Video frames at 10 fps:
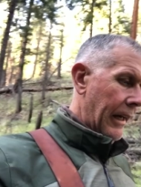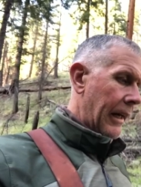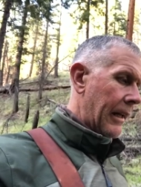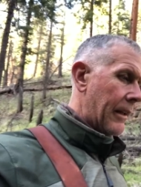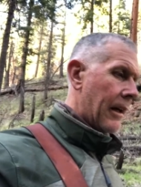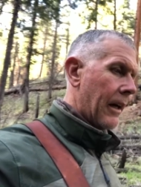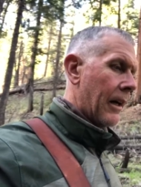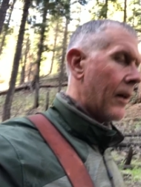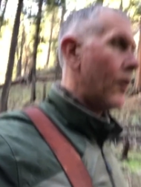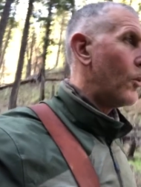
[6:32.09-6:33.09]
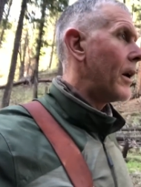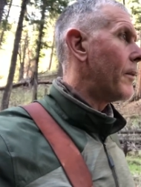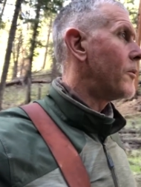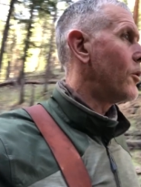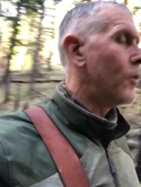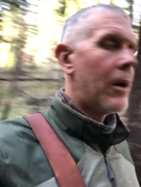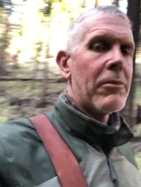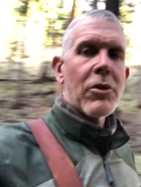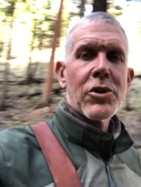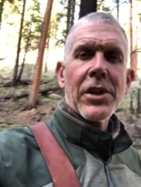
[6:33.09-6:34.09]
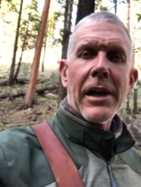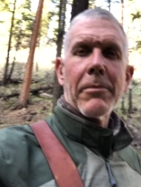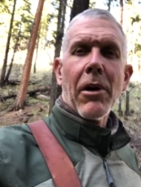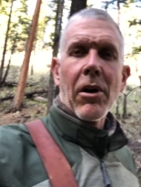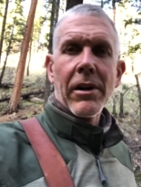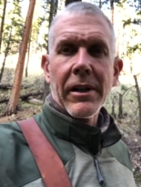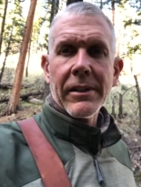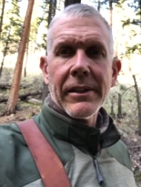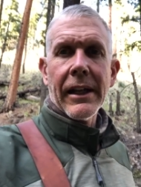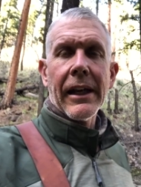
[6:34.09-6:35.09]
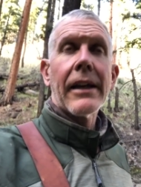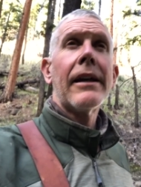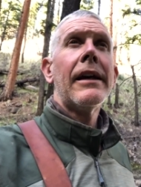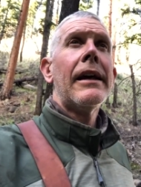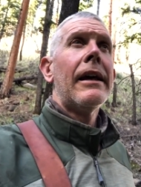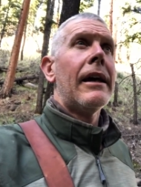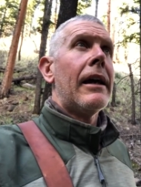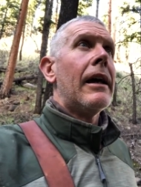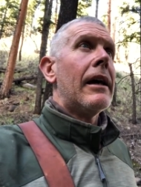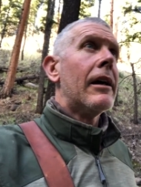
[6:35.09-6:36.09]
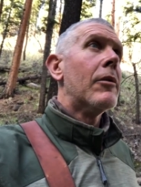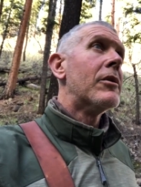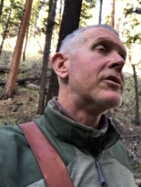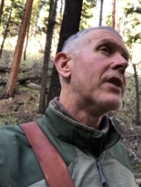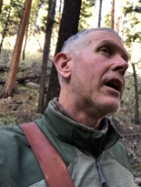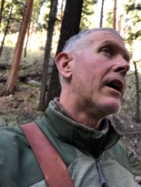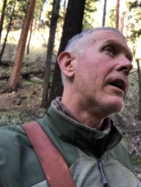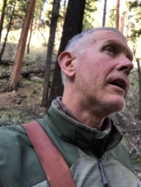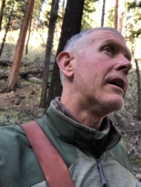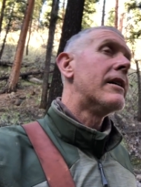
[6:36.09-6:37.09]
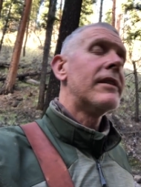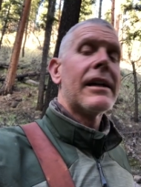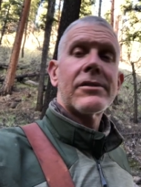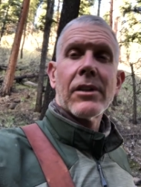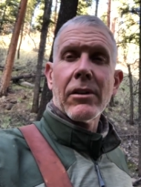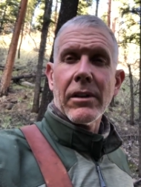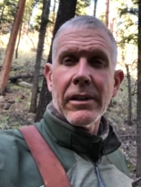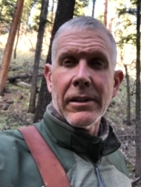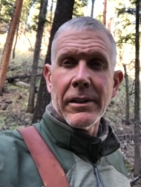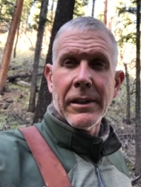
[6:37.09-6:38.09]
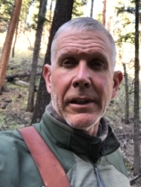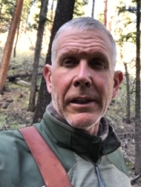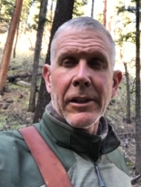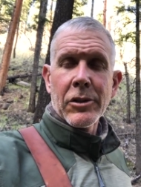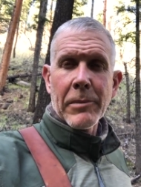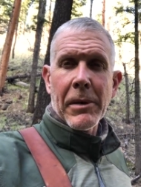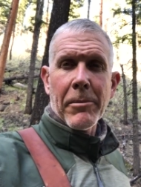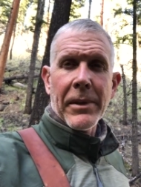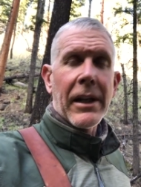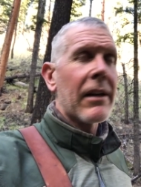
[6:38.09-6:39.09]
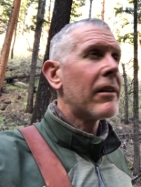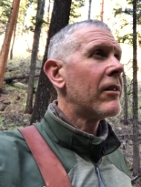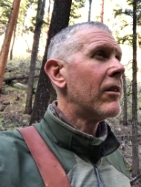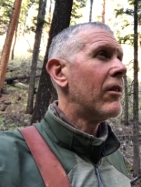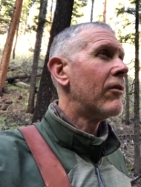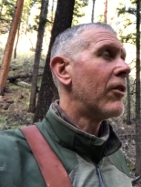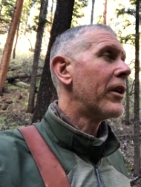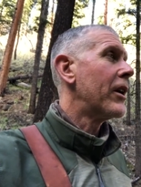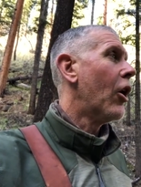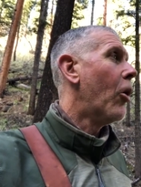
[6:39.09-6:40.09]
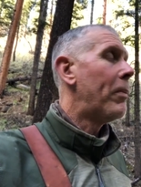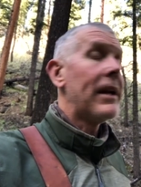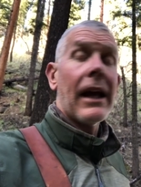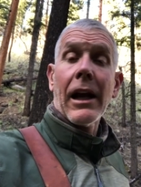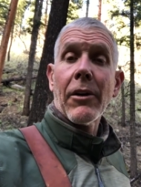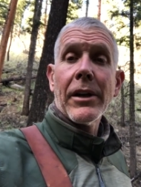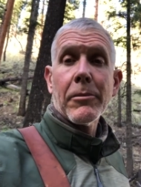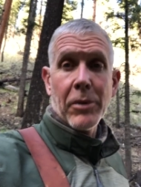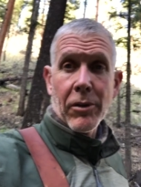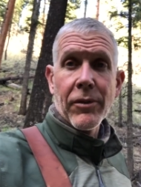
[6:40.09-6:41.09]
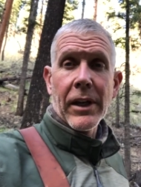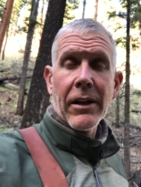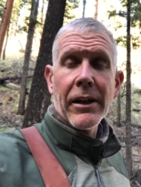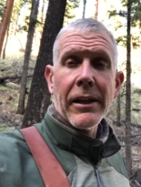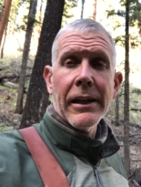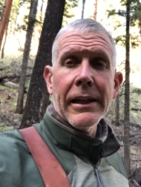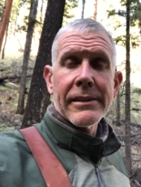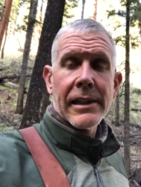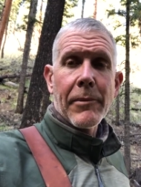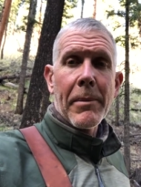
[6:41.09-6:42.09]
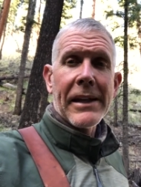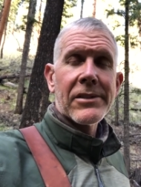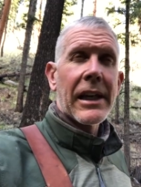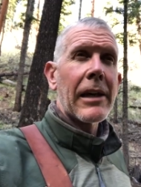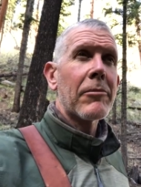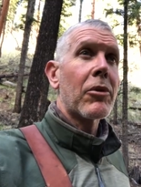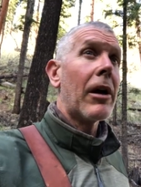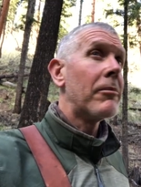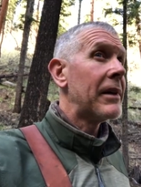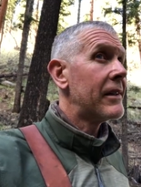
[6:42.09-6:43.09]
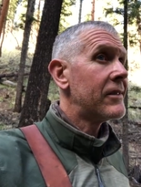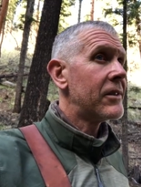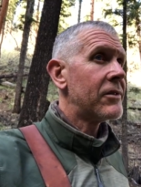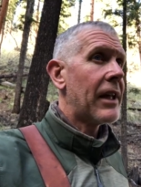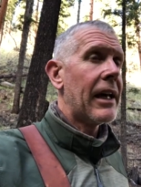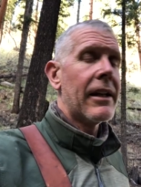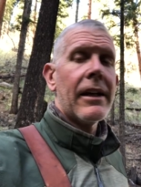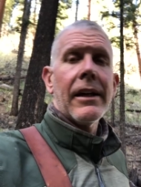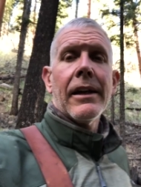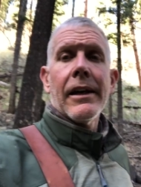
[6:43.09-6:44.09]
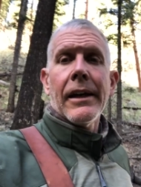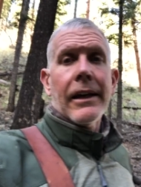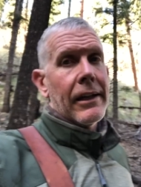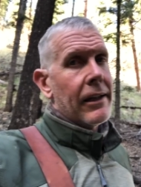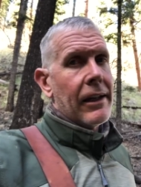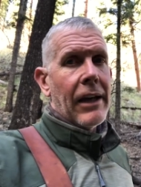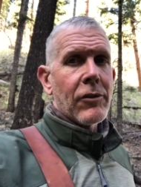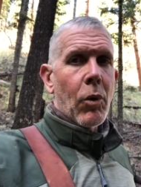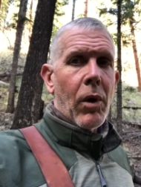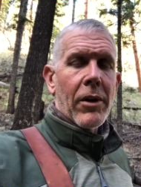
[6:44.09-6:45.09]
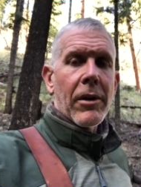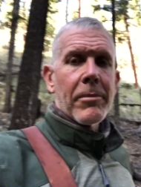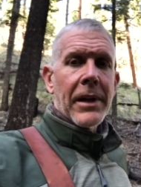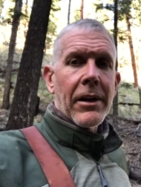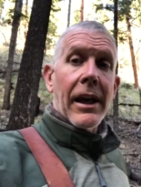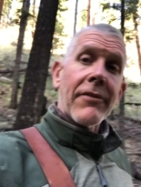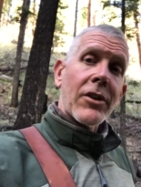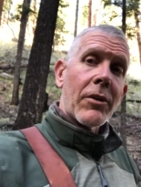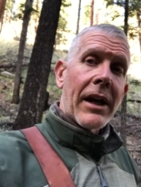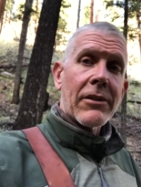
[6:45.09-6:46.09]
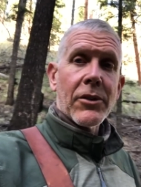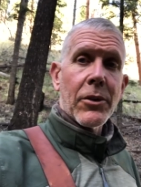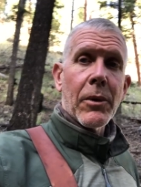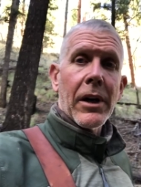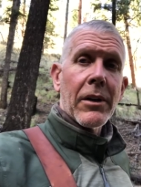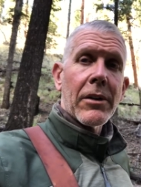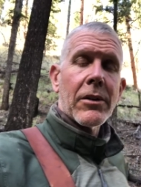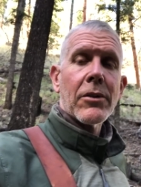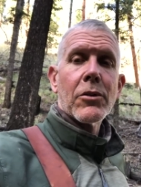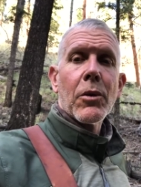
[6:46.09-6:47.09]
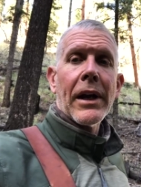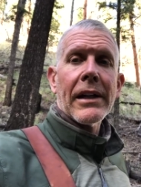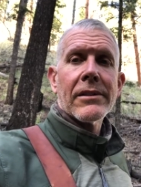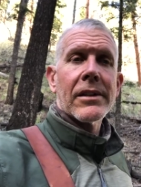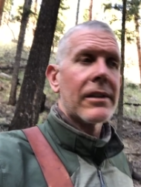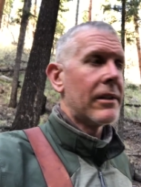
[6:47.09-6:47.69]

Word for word: and went up to Moonshine Park today. It was a nice little trip up there, very open area, beautiful area. Set up a base camp. Problem is that you got no water up there. You have to go down to Grant's